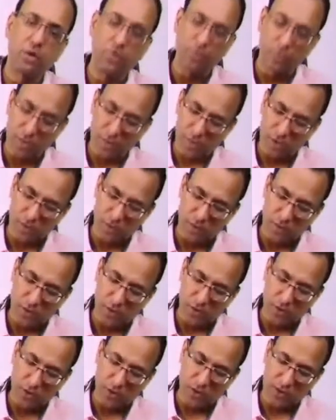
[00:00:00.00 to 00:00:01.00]
to pons but
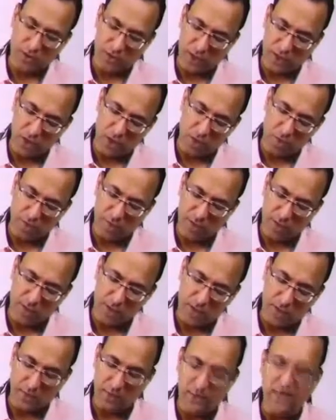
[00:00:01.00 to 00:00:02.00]
also extend into medulla.